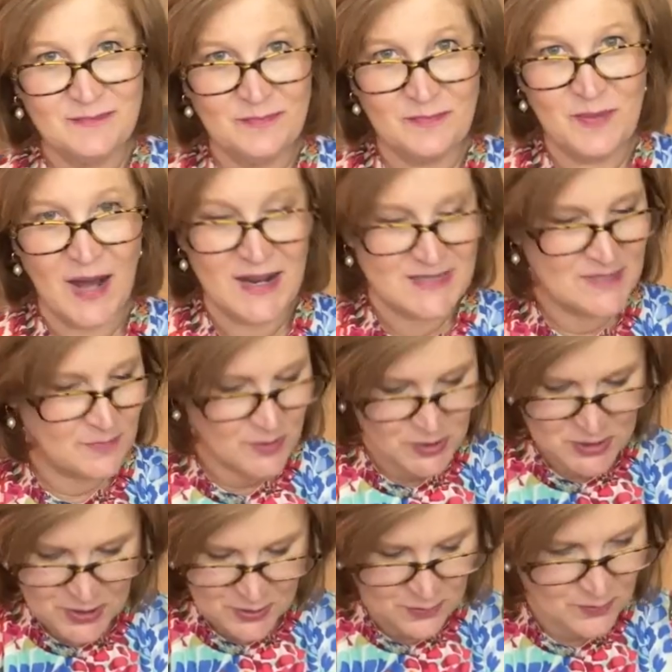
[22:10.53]
Box number
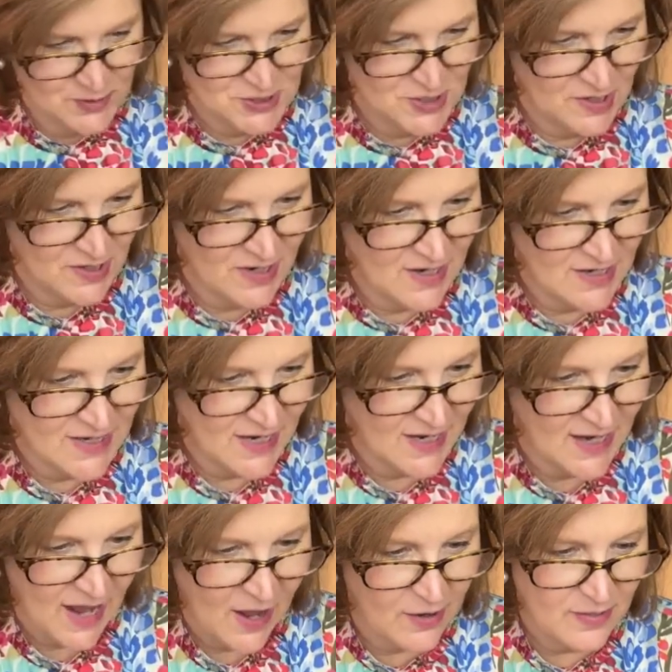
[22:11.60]
two, she
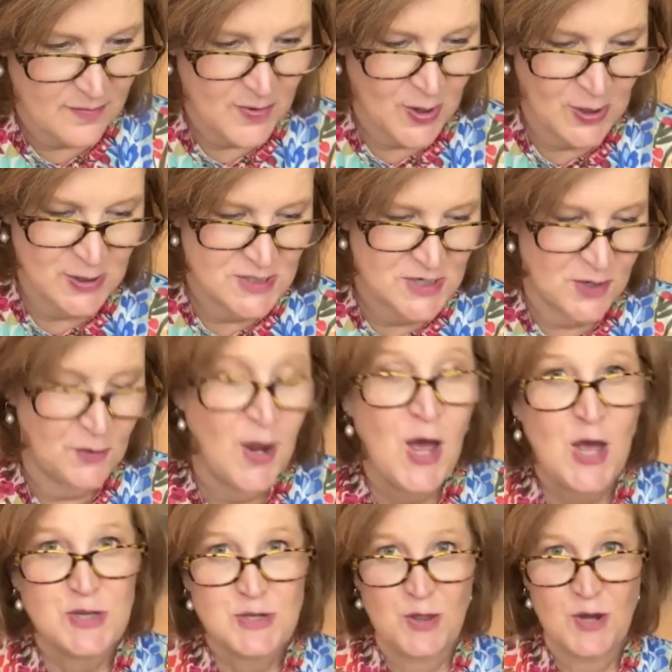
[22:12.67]
hit out of the park too.
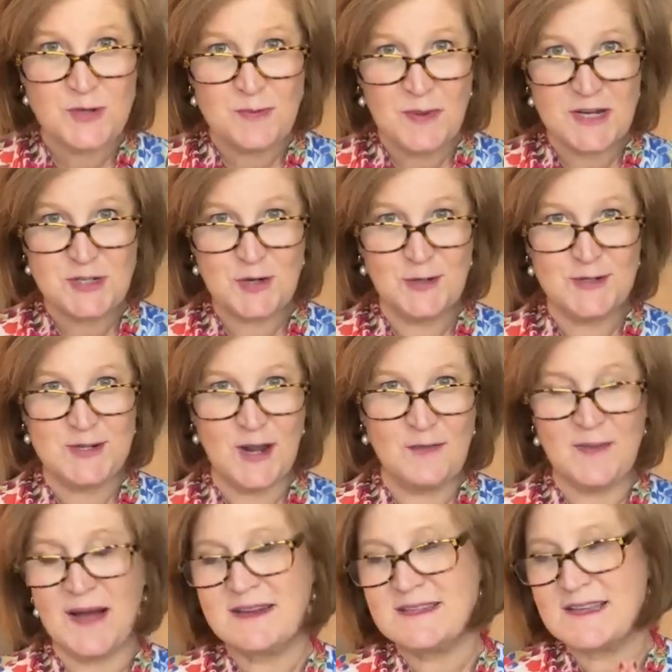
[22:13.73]
So those are my journal junk
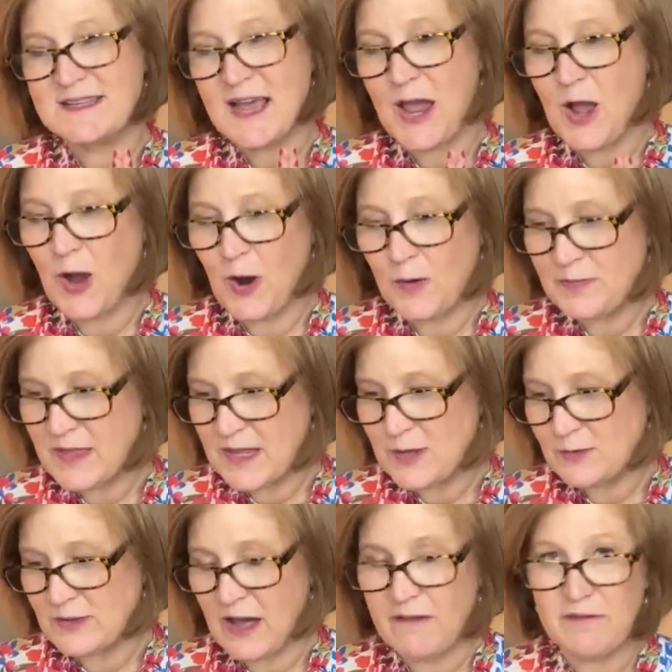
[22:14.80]
boxes. I hope that
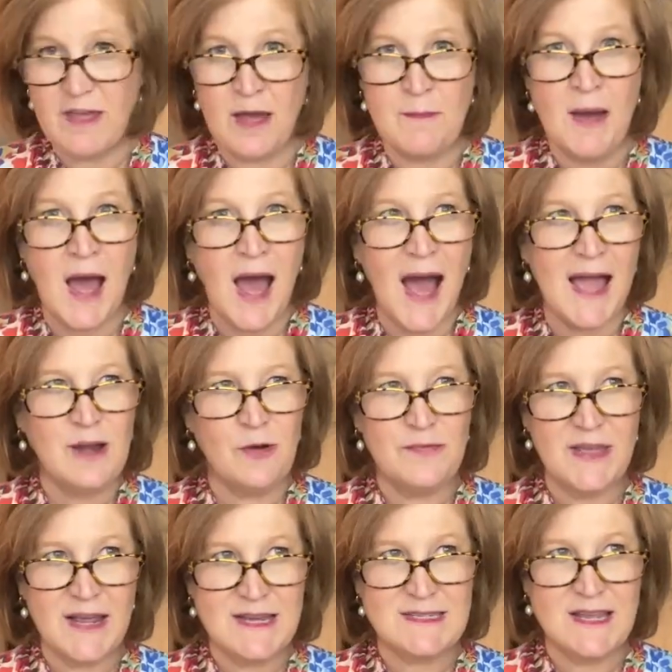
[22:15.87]
you love them. I don't
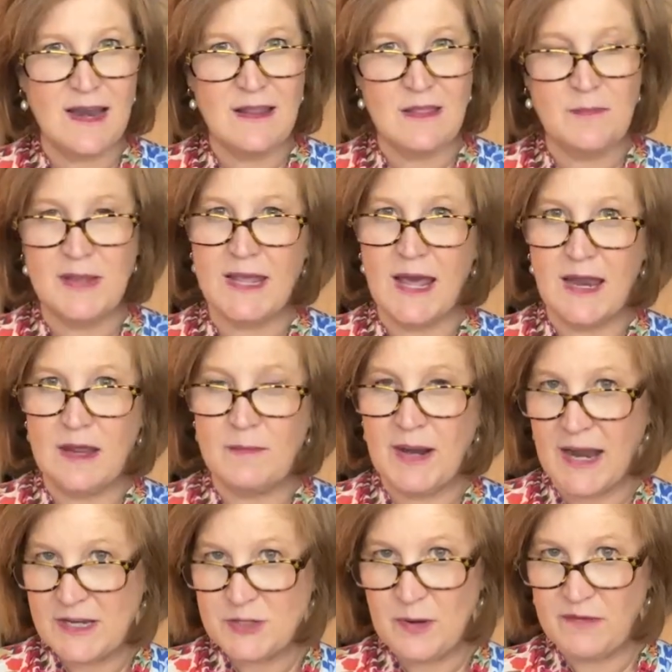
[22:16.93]
think I said in the beginning, but
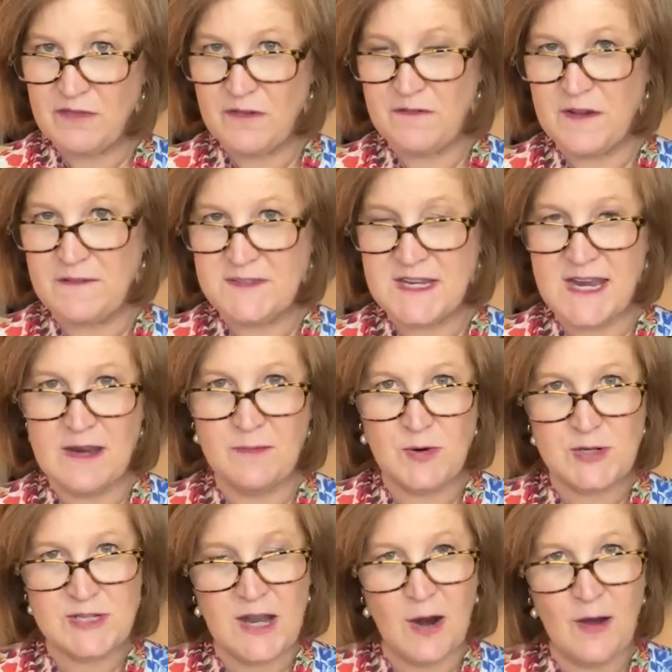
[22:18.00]
I do have a
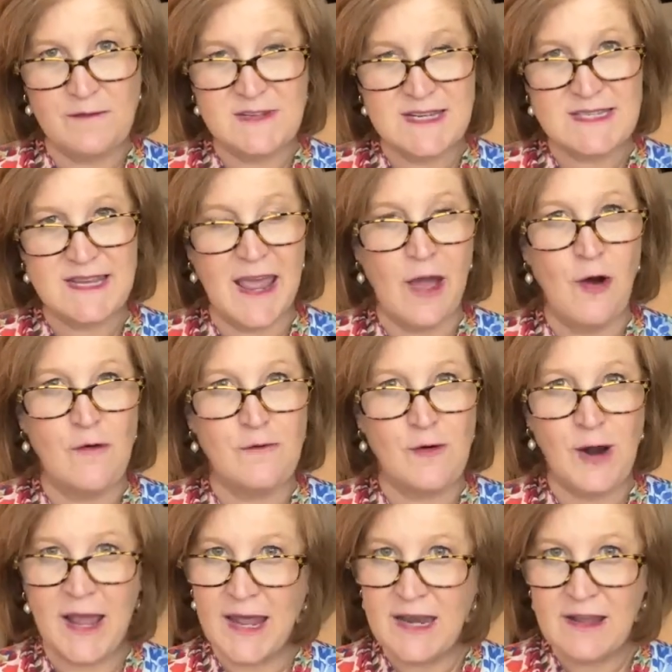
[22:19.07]
15% off discount
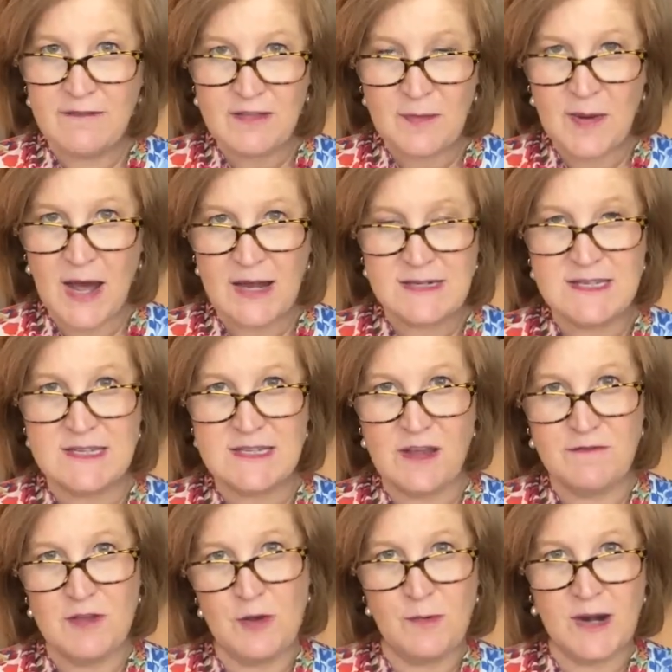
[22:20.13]
for any of the boxes
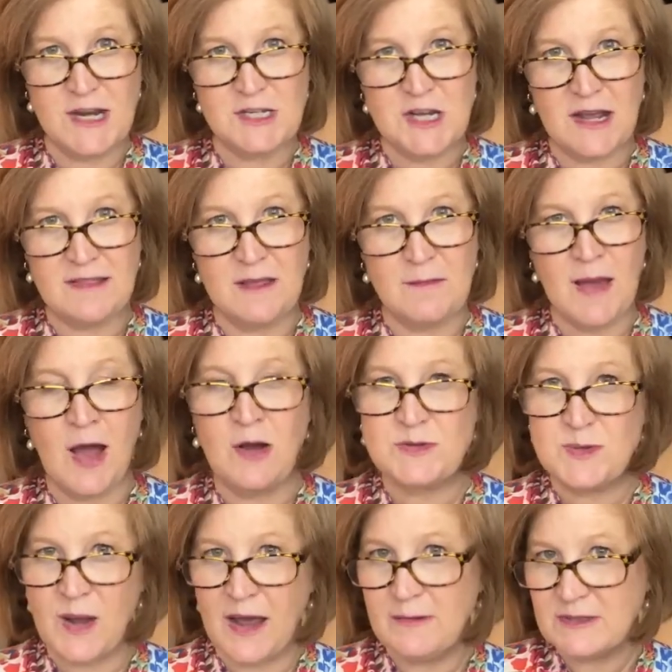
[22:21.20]
if you want to check them out.
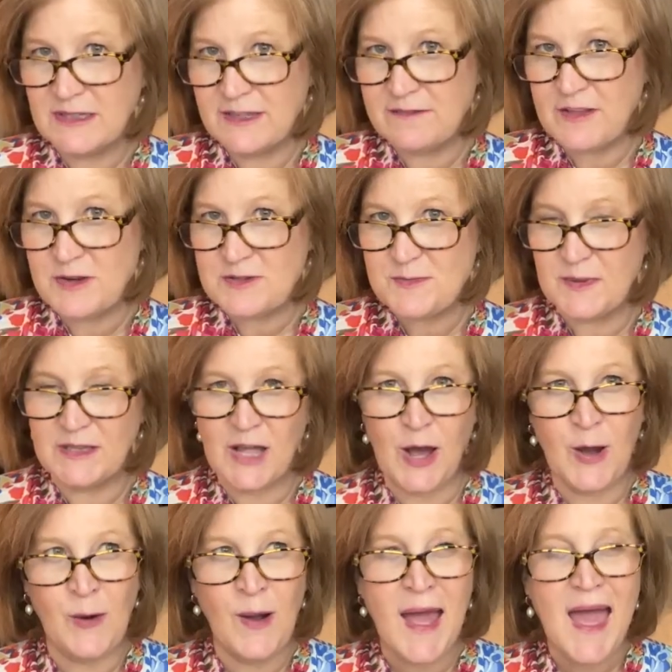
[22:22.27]
So I will leave those
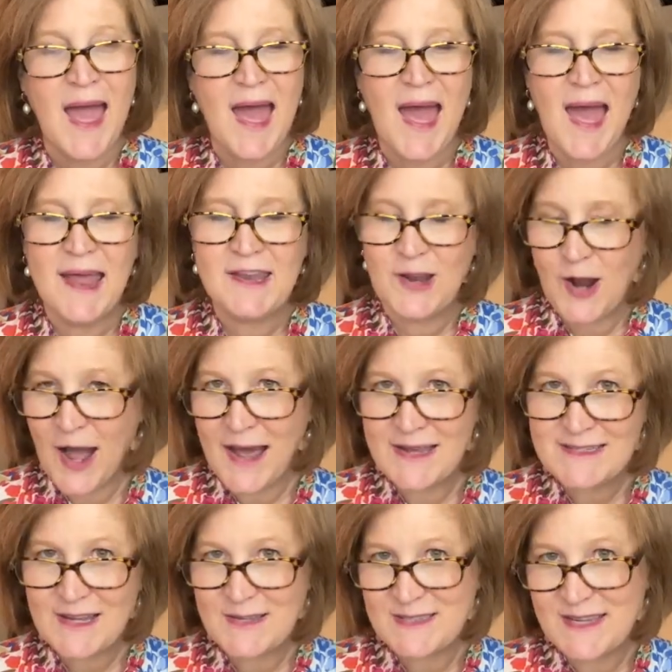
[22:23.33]
below. And you
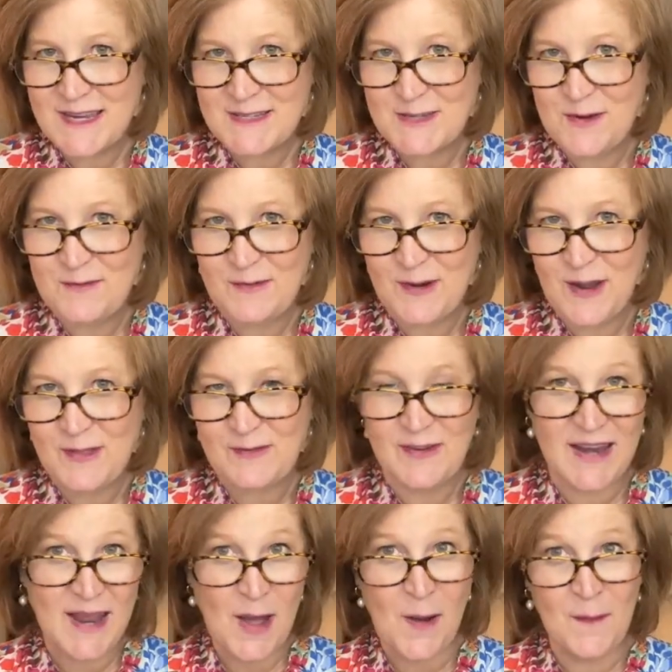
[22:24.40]
guys, I'll see you soon for another
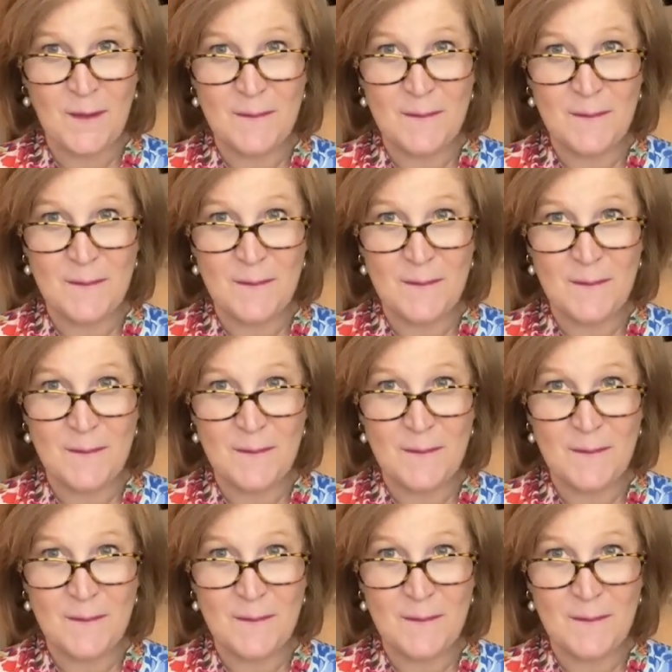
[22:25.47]
video.